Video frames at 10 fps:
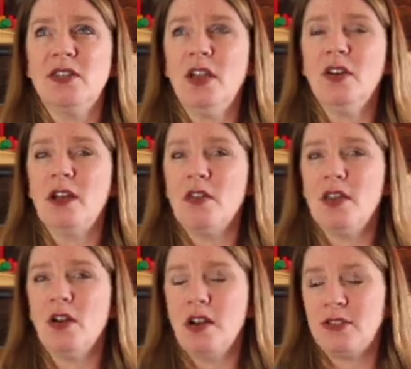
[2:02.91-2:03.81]

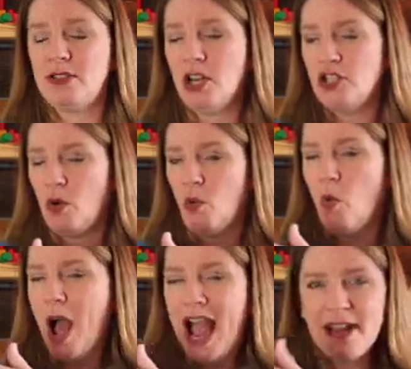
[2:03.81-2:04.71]
there is such a
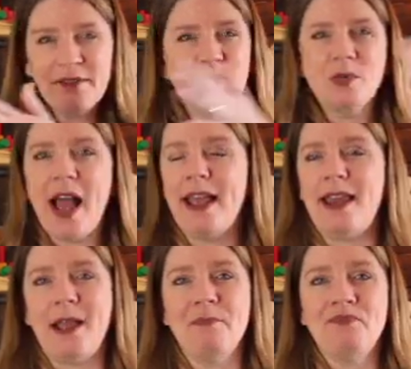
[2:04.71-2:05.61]
wide
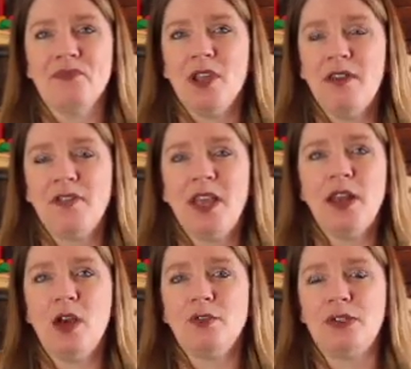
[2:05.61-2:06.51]
variety of
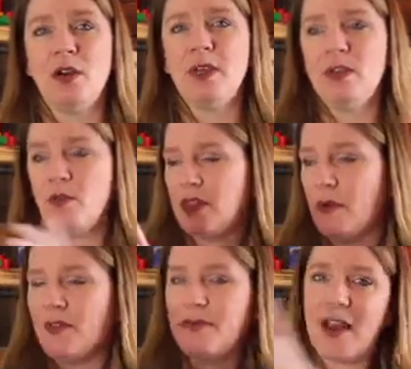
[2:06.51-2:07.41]
kiddos that
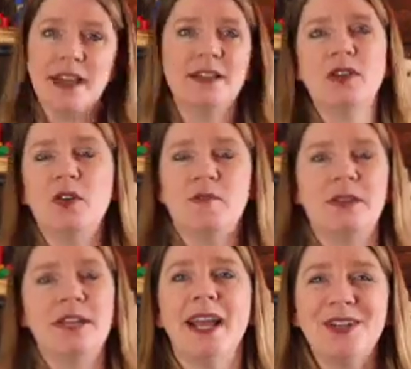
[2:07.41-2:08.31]
we find who have
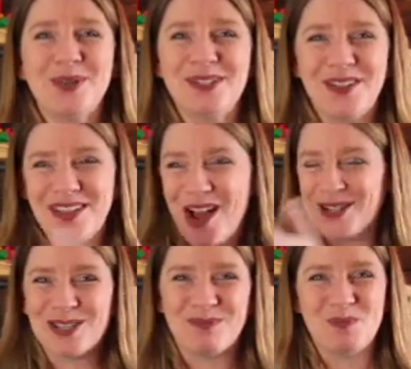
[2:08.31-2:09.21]
been diagnosed on the
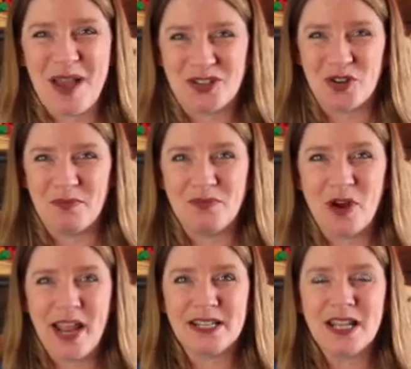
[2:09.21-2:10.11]
autism spectrum,
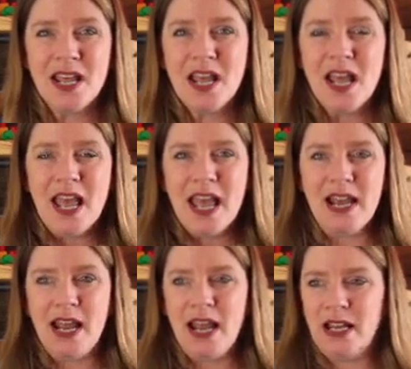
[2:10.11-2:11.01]
right?
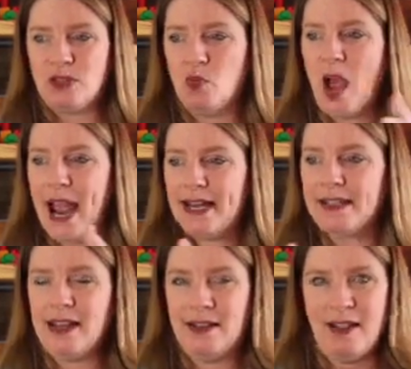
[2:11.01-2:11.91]
And as wide
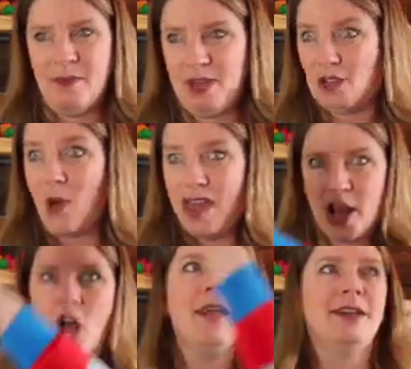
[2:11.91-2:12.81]
as, and that's why they
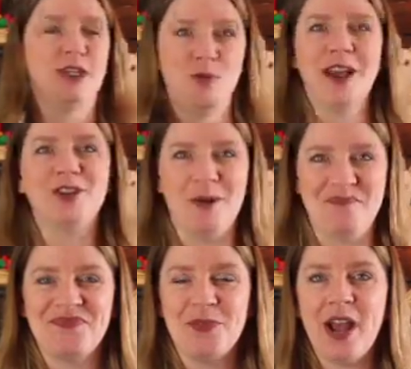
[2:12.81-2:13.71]
call it a
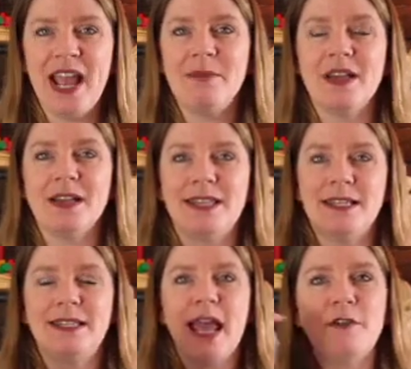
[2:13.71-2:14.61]
spectrum, right? Because they
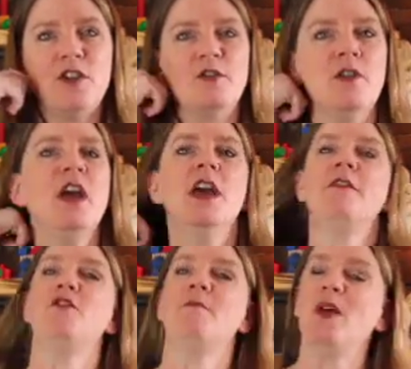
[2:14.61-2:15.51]
say if
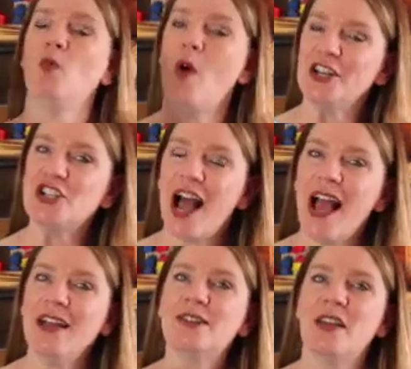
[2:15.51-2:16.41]
you've met one
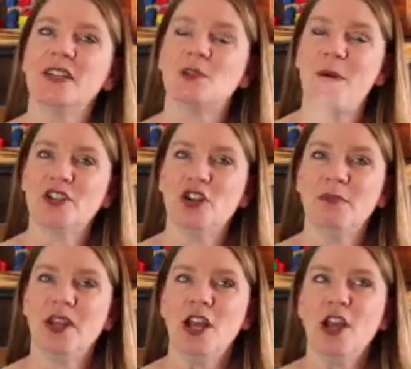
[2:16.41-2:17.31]
child on the
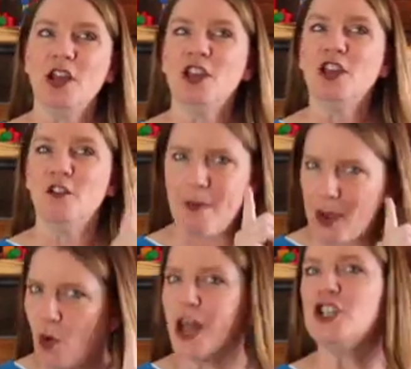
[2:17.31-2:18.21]
spectrum, you've
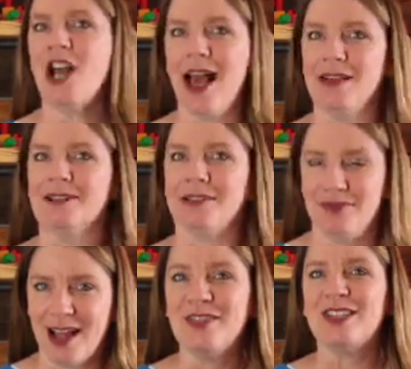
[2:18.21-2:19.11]
met one child
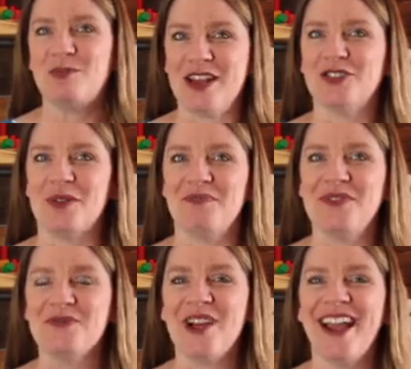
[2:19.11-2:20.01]
on the spectrum,
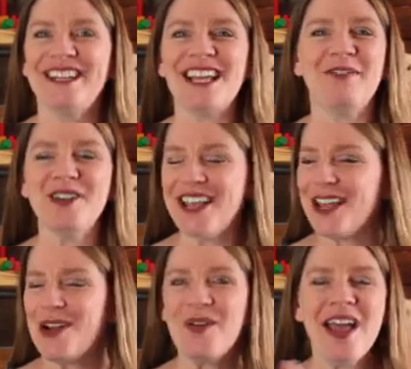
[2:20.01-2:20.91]
right? Every
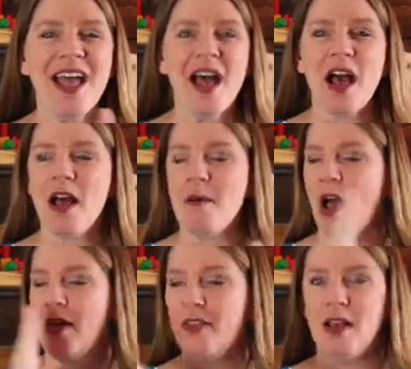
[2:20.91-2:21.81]
kiddo
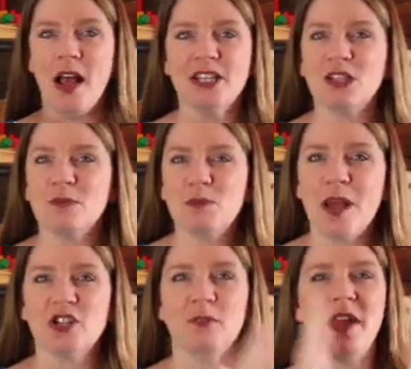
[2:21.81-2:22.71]
on the autism
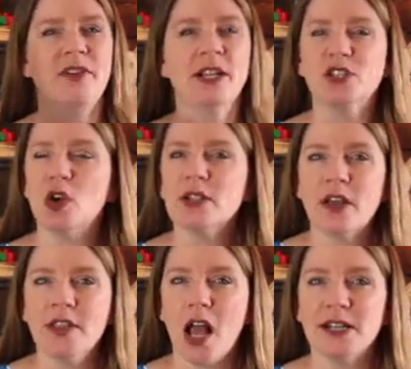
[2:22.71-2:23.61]
spectrum, every adult
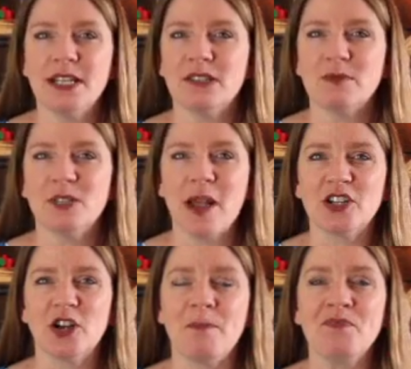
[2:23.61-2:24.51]
on the autism
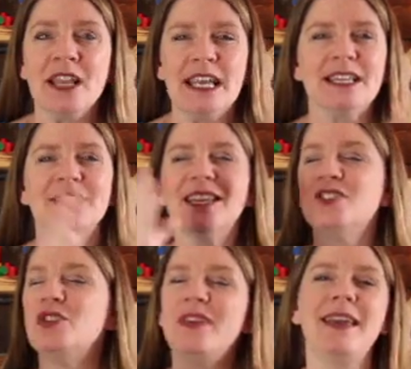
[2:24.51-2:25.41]
spectrum
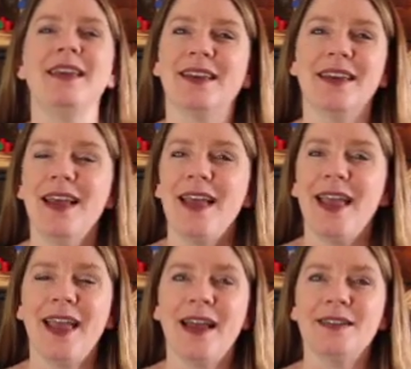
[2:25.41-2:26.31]
is unique.
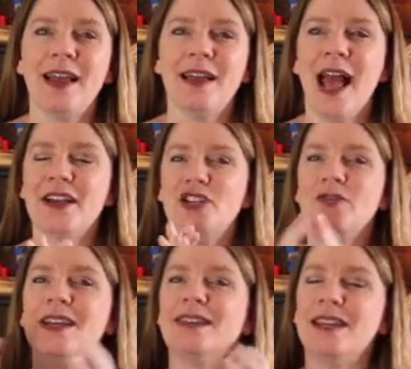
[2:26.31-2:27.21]
And has
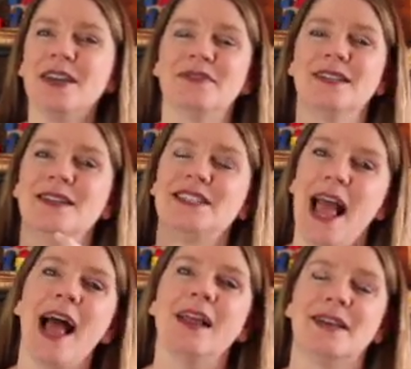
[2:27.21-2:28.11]
unique gifts and
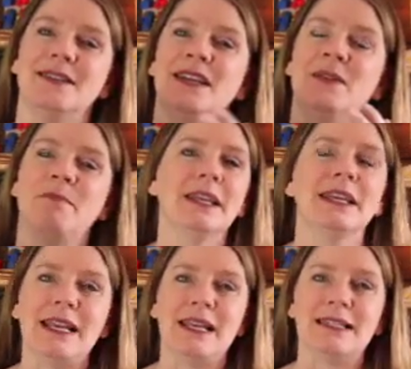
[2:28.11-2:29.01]
talents and
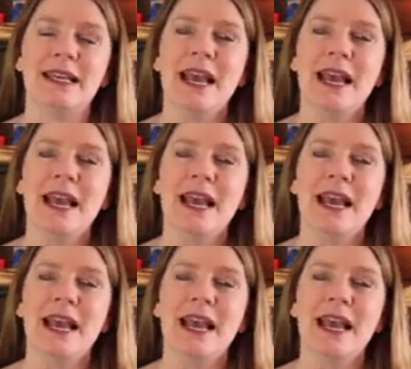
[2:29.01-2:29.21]
abilities,